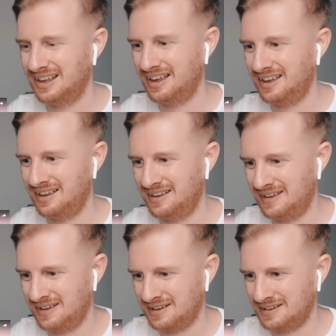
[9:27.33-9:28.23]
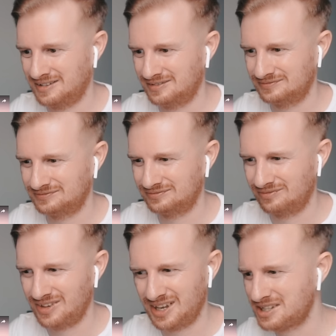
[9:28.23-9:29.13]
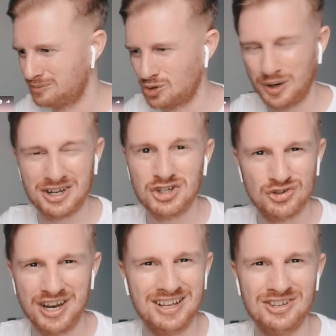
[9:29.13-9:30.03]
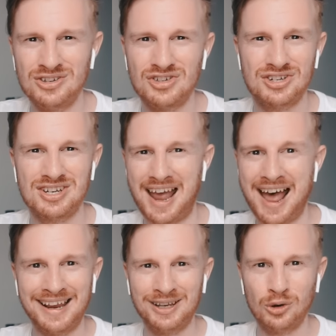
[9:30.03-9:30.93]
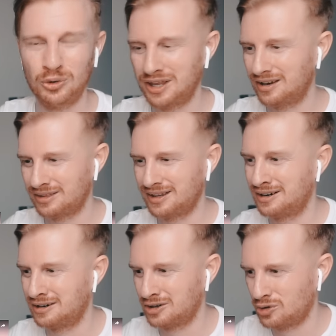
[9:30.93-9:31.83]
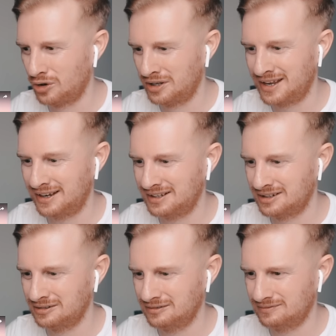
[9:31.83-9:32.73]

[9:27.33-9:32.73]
and it seems quite a strange angle that they're going at here.